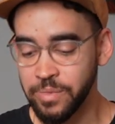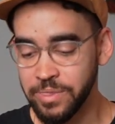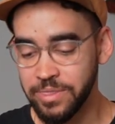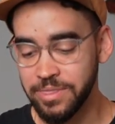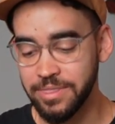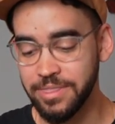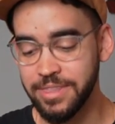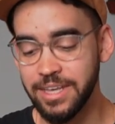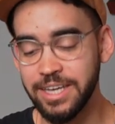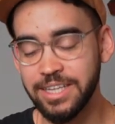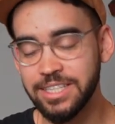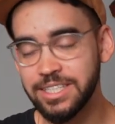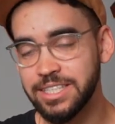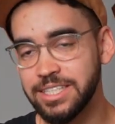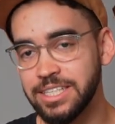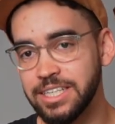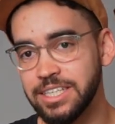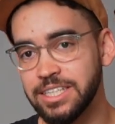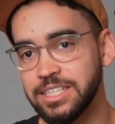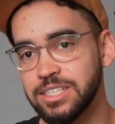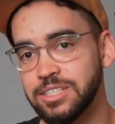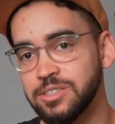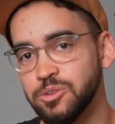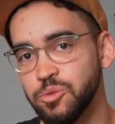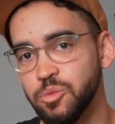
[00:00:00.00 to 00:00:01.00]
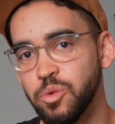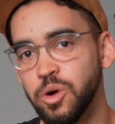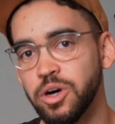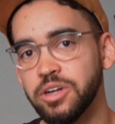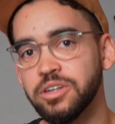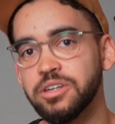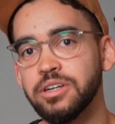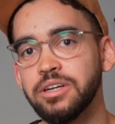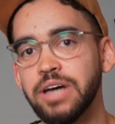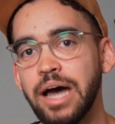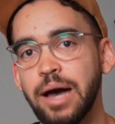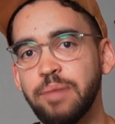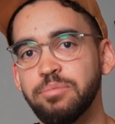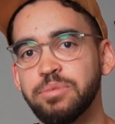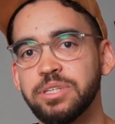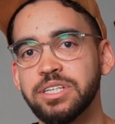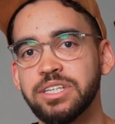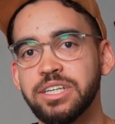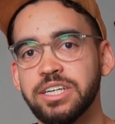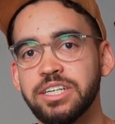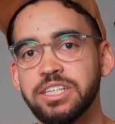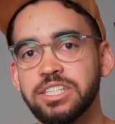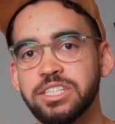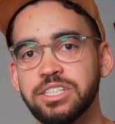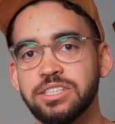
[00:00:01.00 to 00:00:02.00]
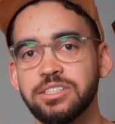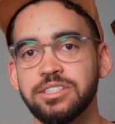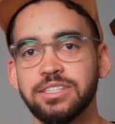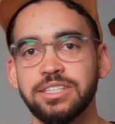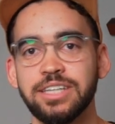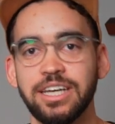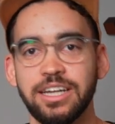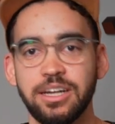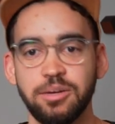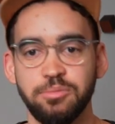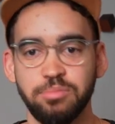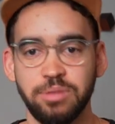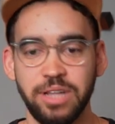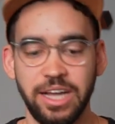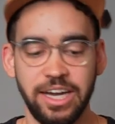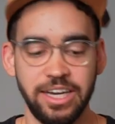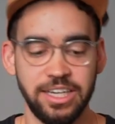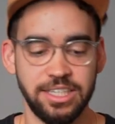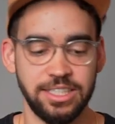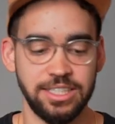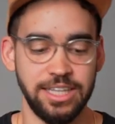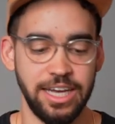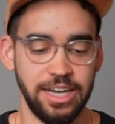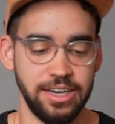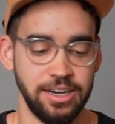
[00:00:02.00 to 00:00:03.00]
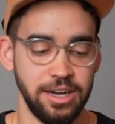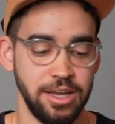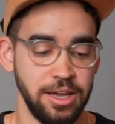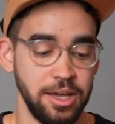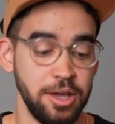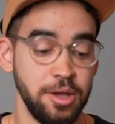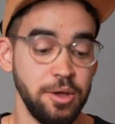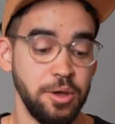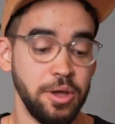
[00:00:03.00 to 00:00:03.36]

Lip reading: this is one application that applies, that